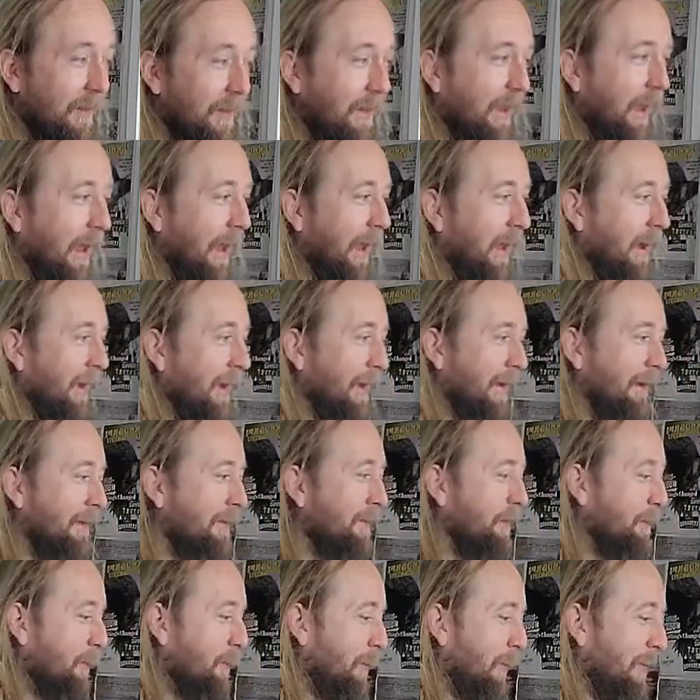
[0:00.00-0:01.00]

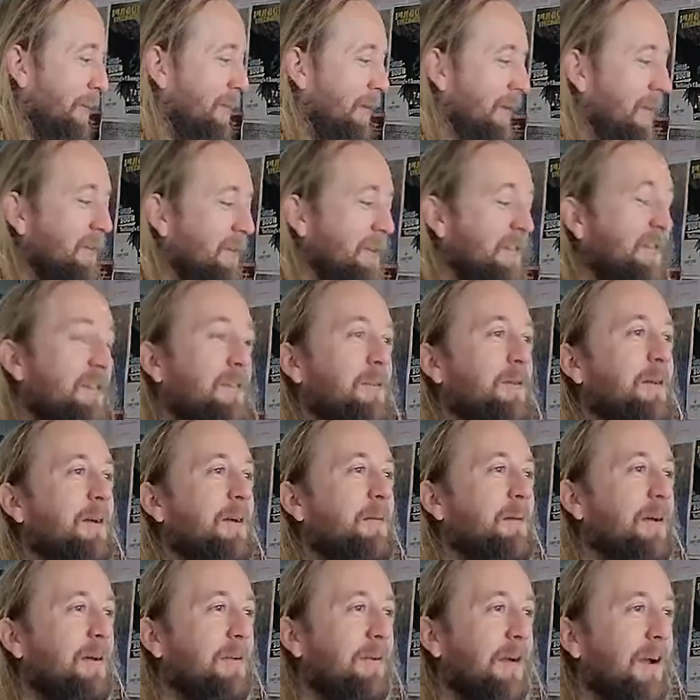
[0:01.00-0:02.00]
And you have the steering
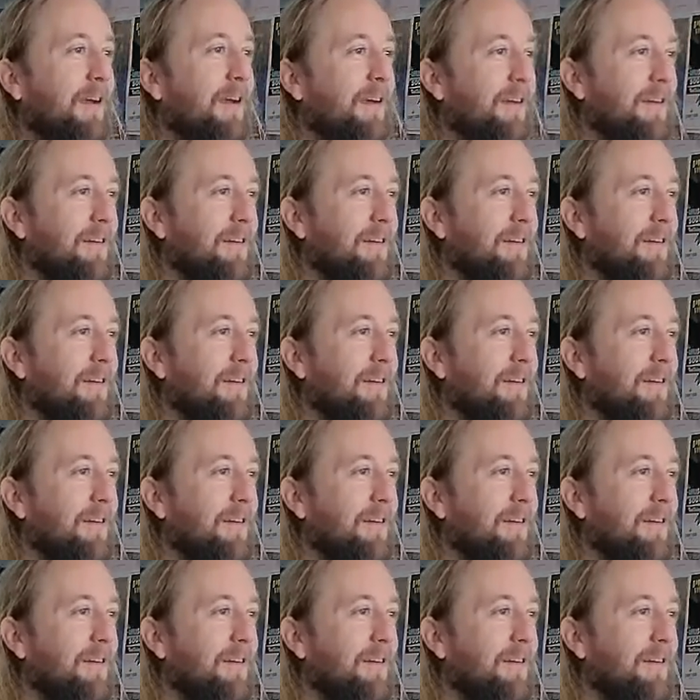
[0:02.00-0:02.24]
wheel, right?